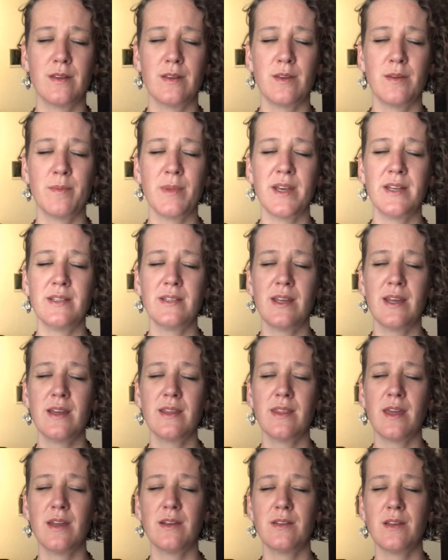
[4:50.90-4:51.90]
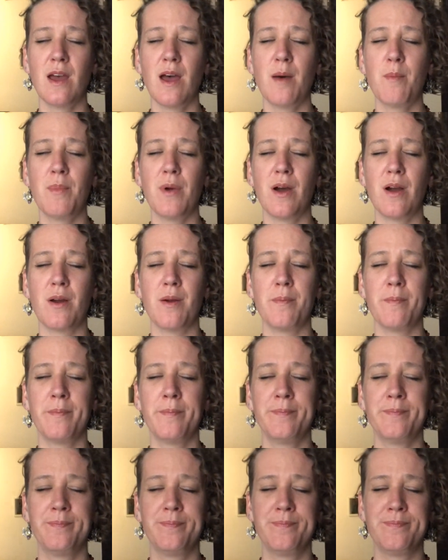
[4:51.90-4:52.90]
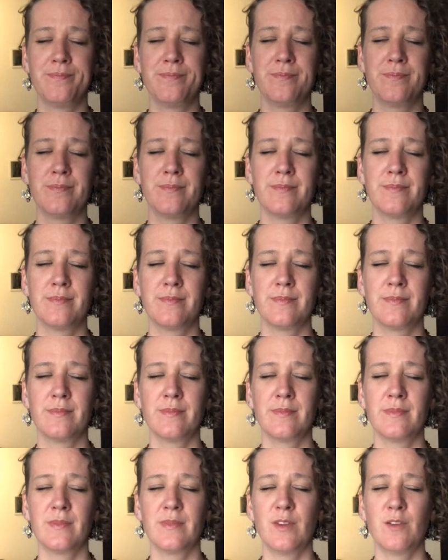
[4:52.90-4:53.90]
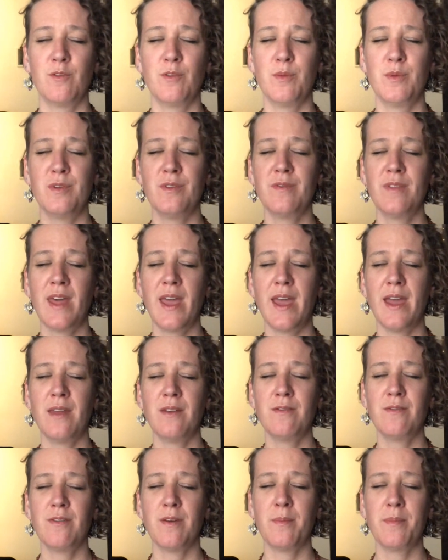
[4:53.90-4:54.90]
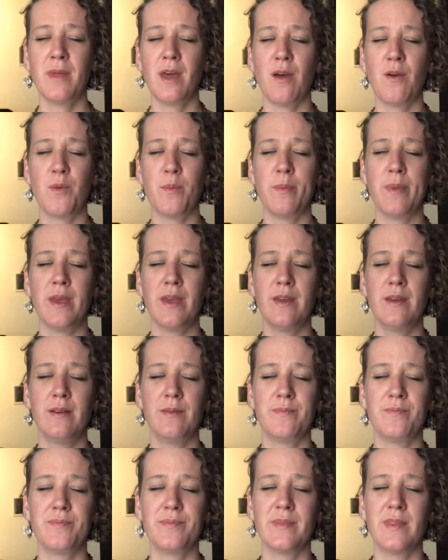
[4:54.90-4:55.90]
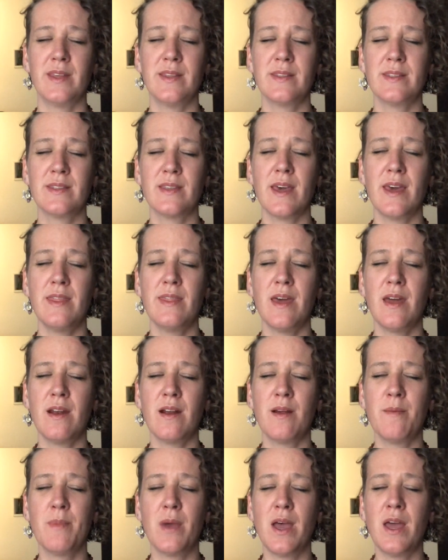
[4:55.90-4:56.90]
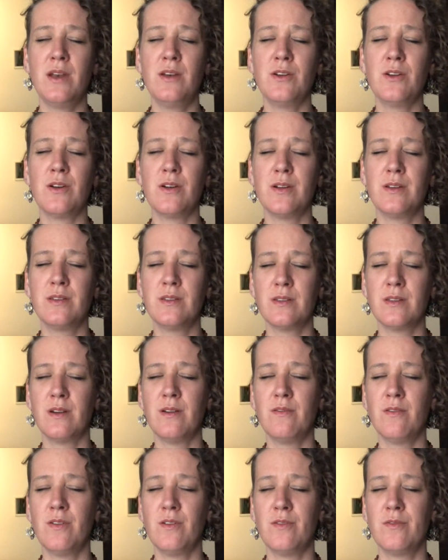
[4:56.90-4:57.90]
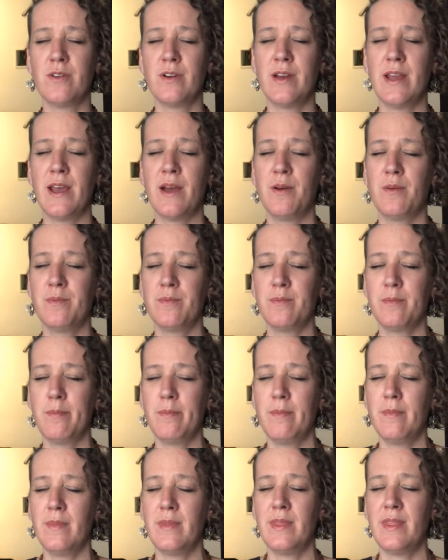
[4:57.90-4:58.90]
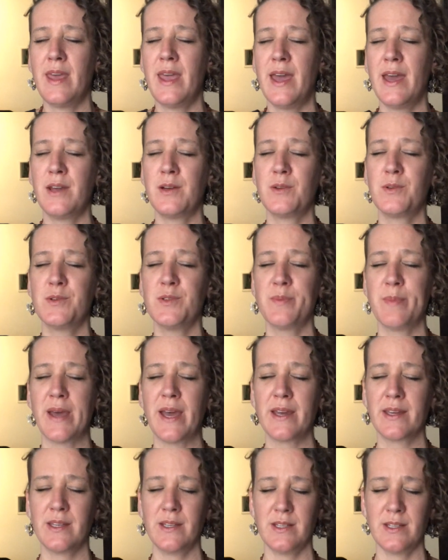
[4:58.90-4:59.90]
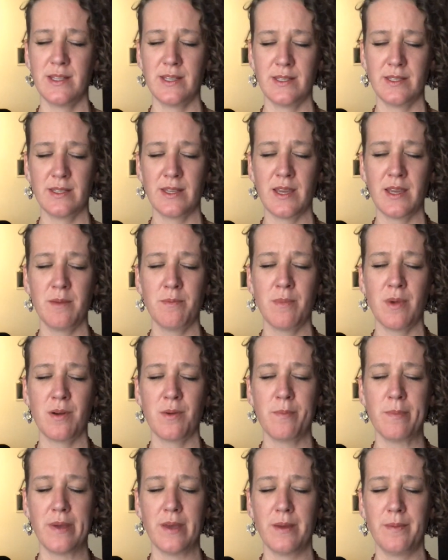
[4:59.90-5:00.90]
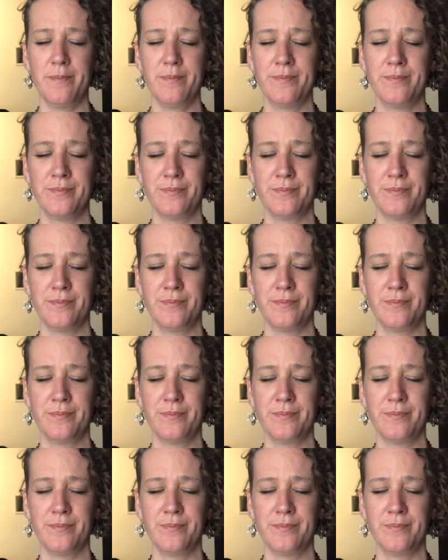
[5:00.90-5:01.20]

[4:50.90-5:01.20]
you might take that top arm, remove the hand from the armpit, and slide that arm under instead of over now. And the hand goes back into the same armpit.